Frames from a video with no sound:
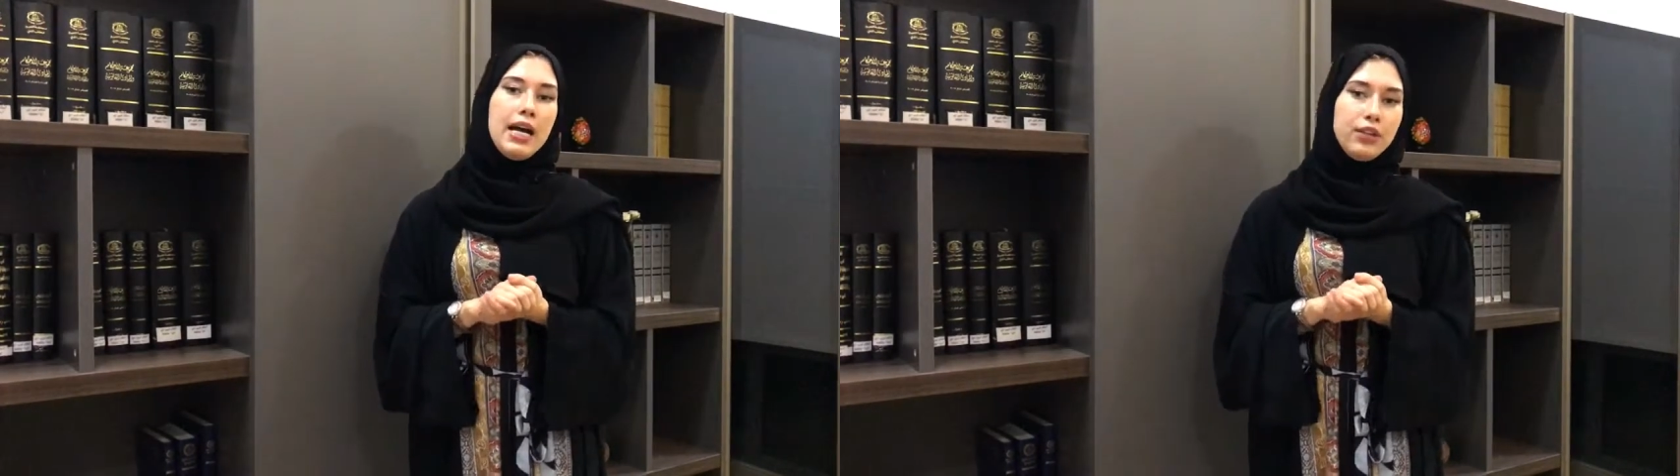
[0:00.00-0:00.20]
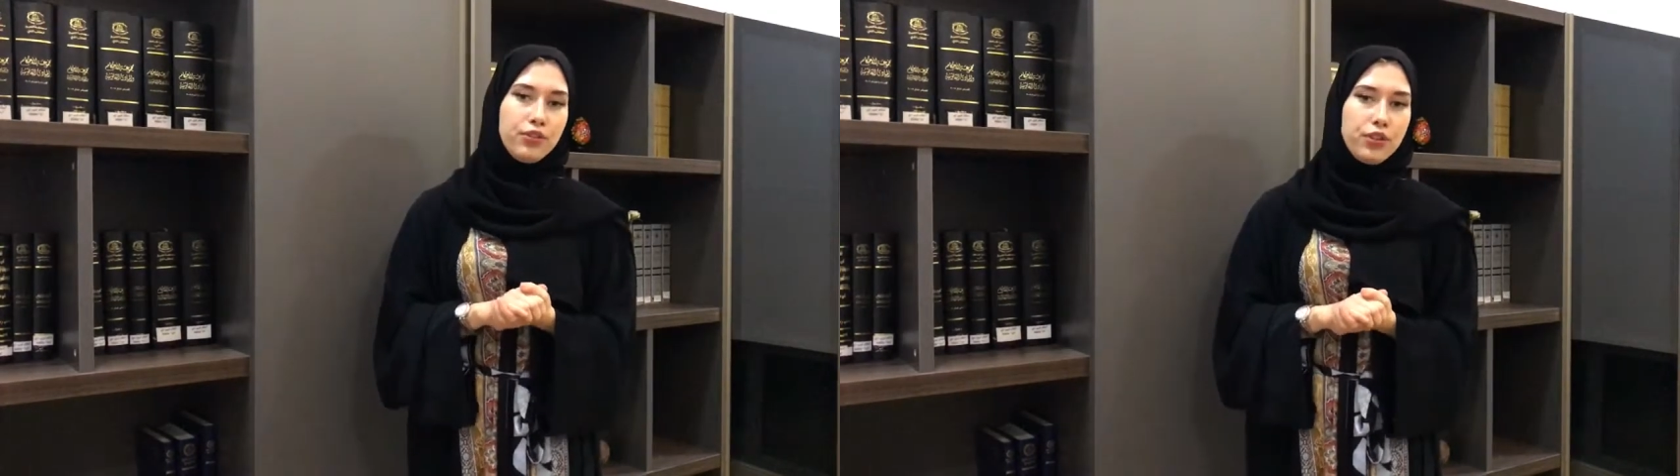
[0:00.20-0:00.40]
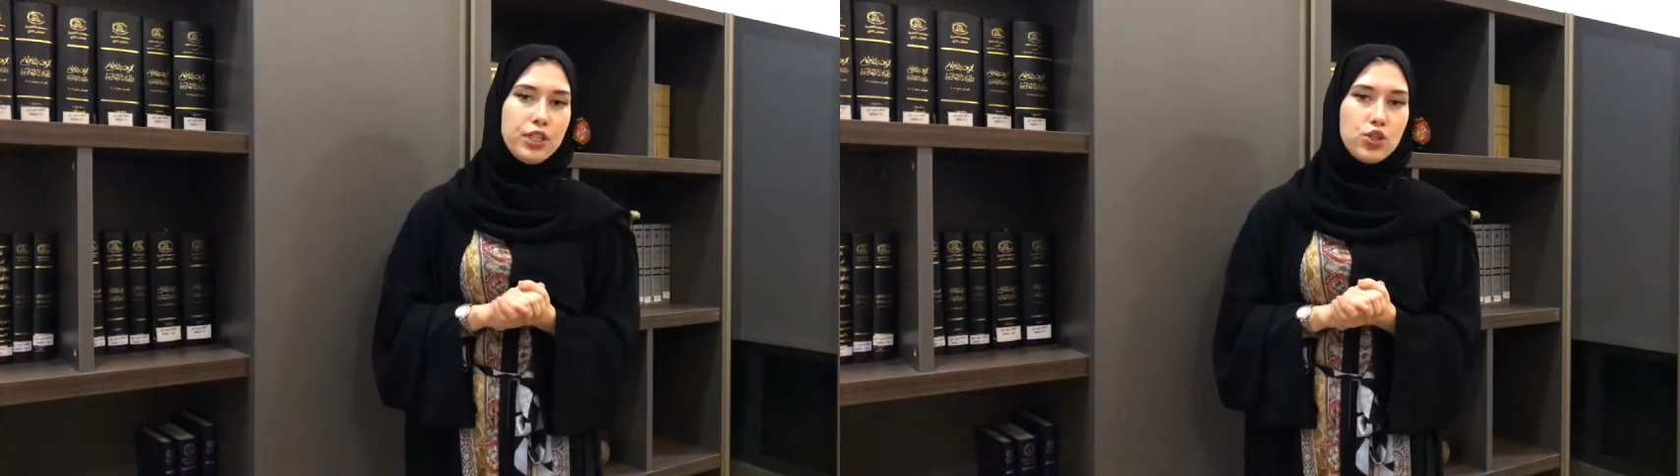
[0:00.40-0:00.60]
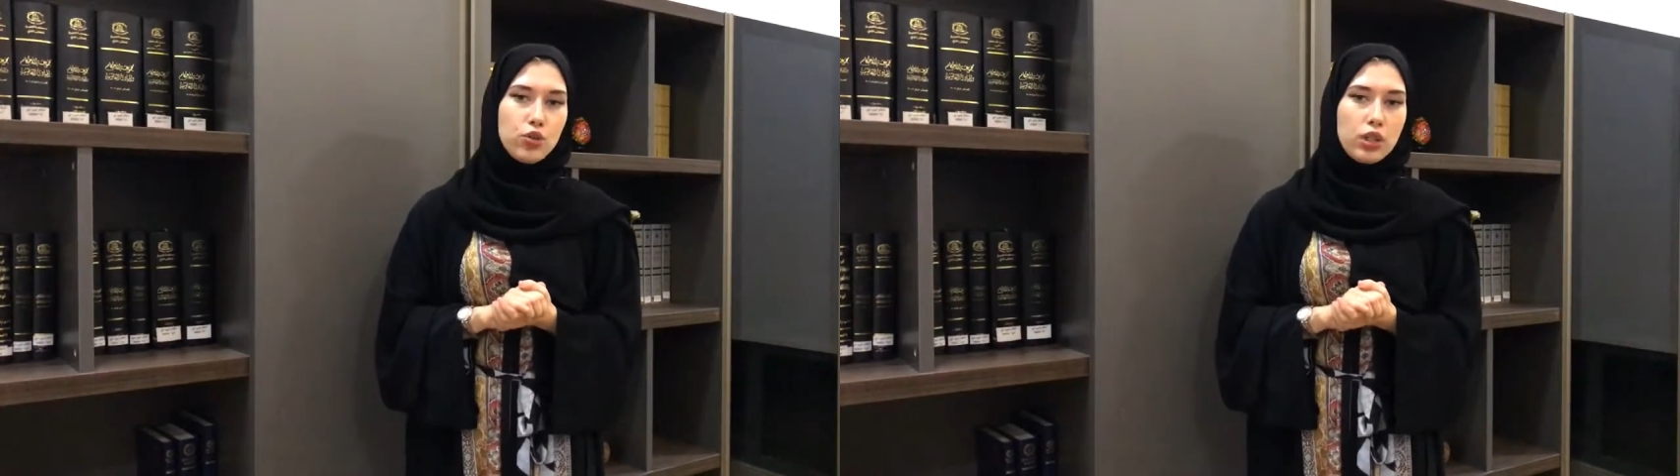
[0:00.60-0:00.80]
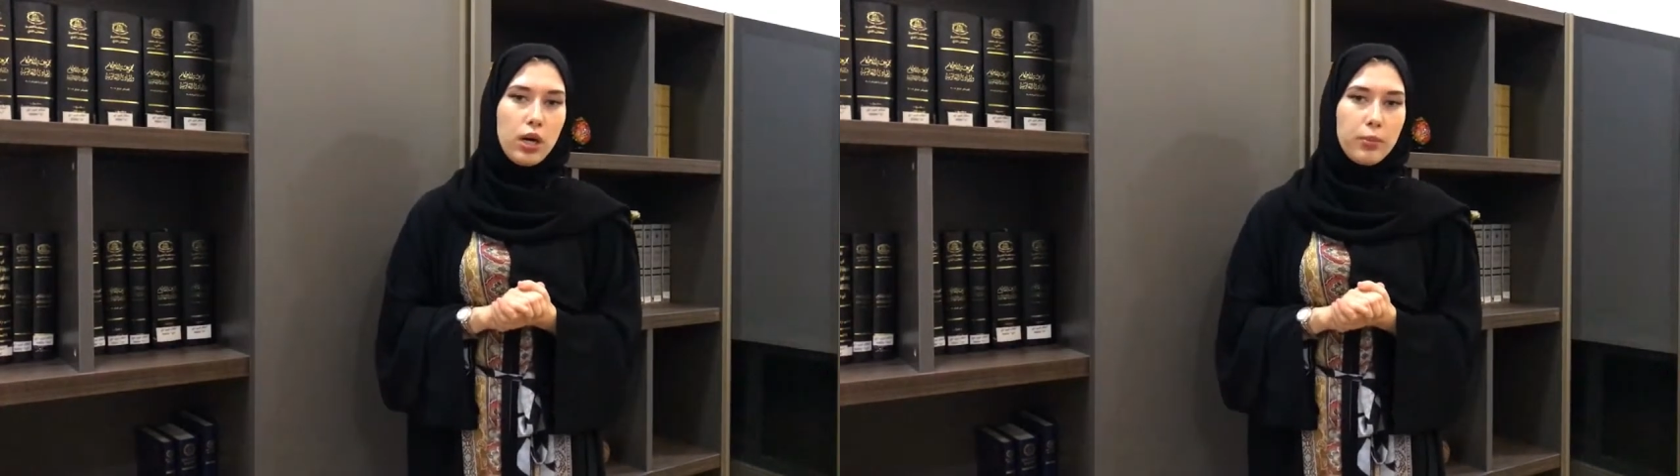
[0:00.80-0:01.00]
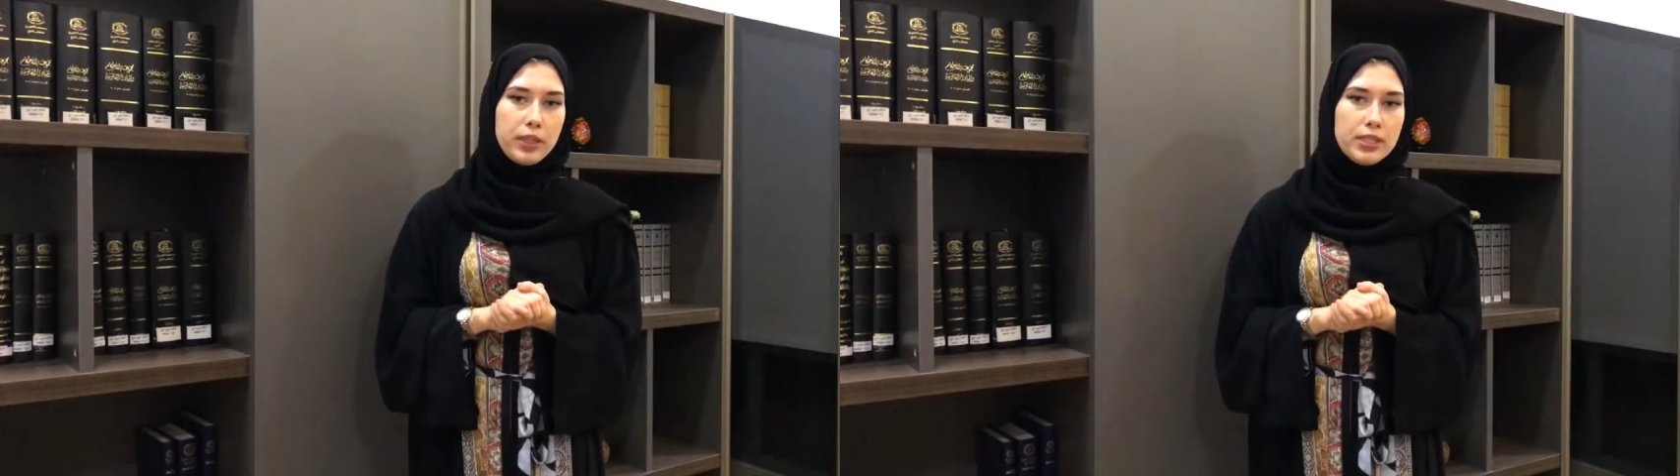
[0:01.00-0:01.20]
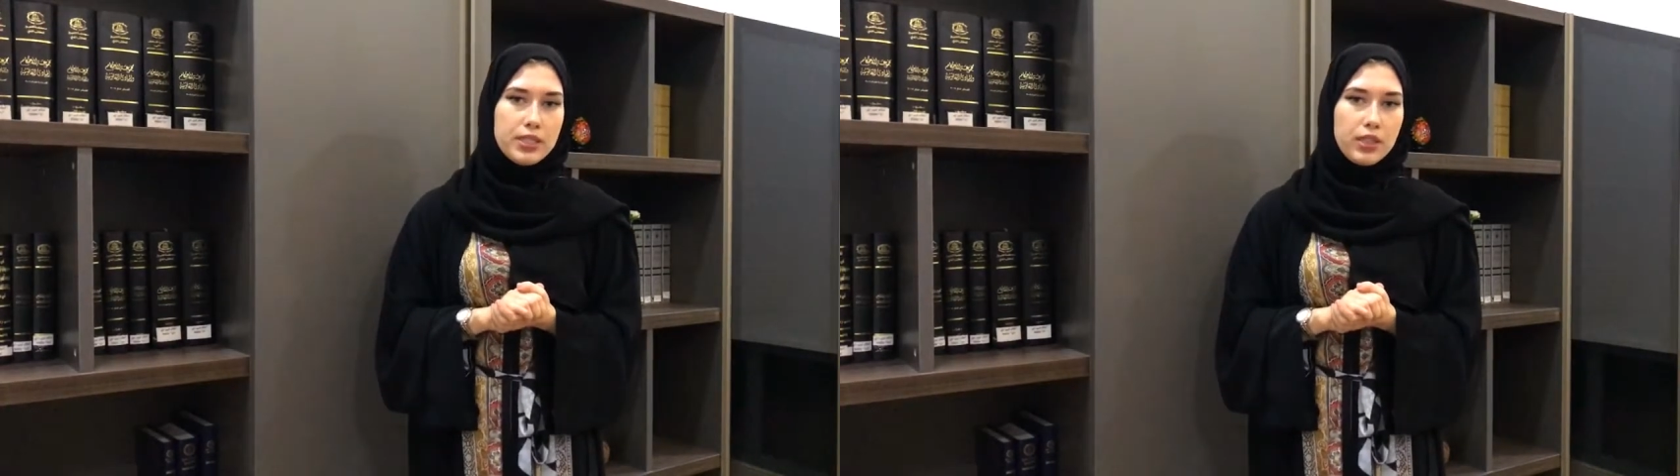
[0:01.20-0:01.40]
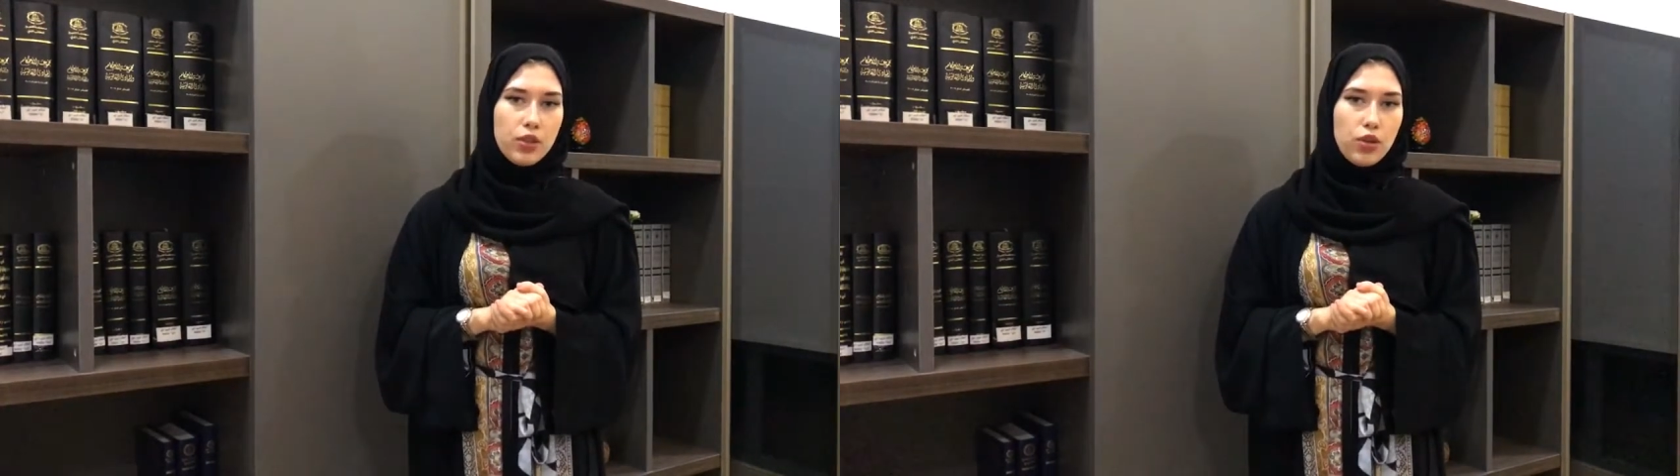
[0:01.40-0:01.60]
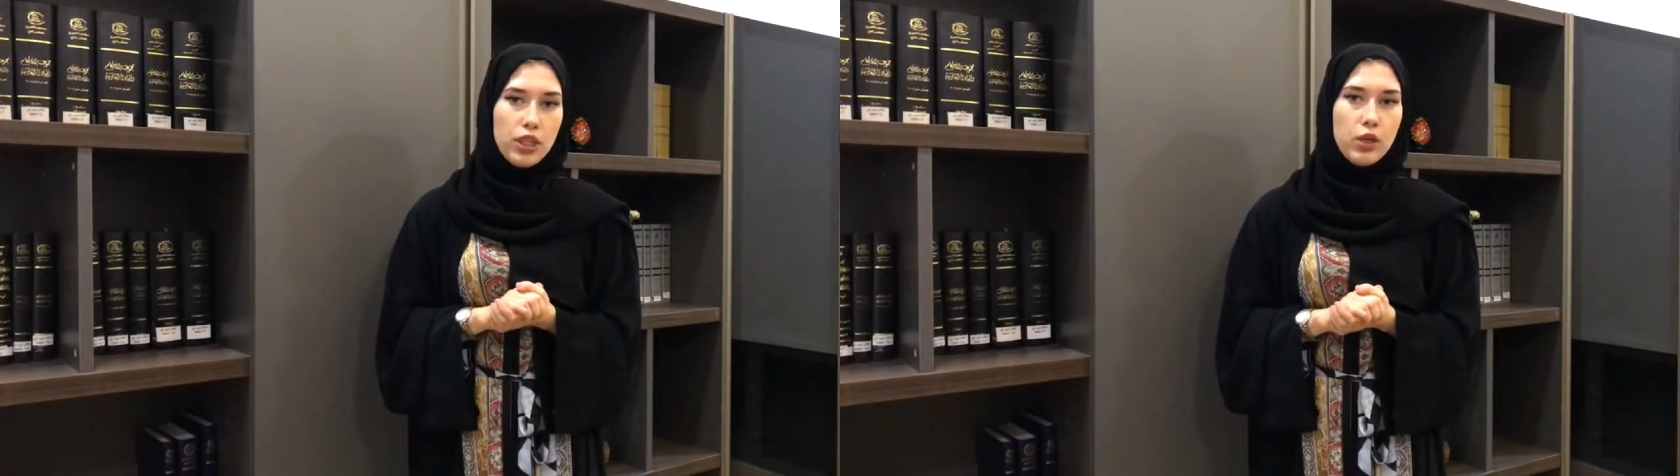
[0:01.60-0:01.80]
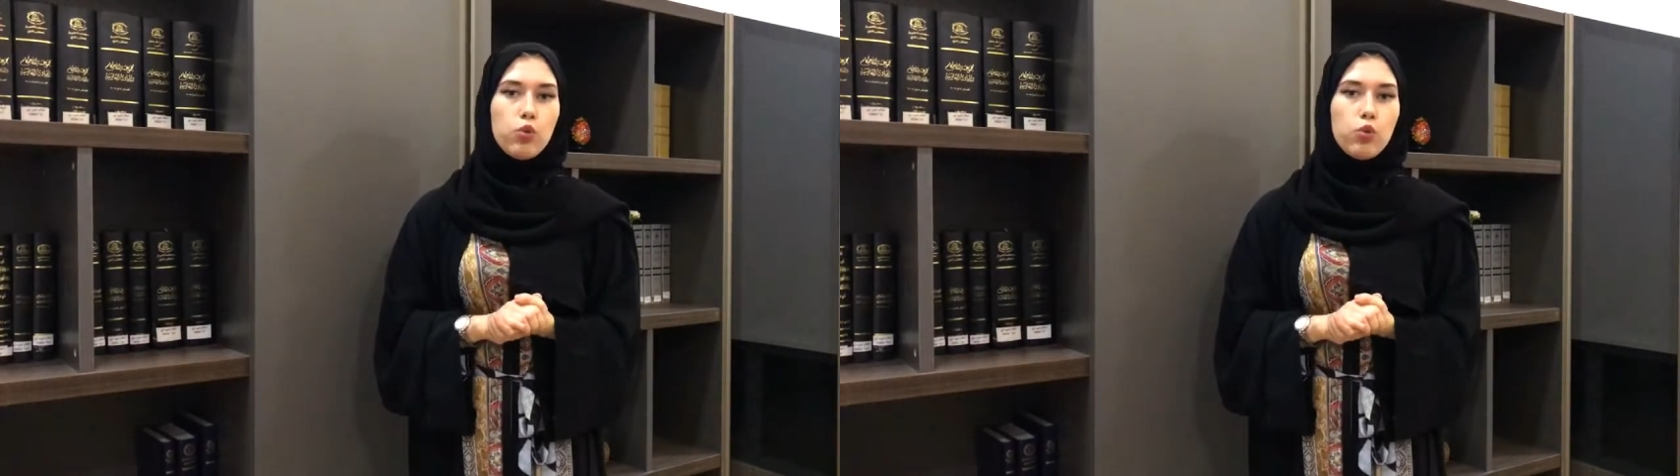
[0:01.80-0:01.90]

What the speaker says: and free zone companies in UAE,